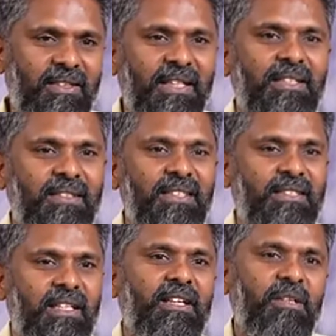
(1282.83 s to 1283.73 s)
It is his
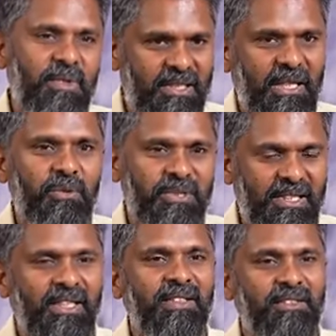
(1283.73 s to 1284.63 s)
career best, I would say.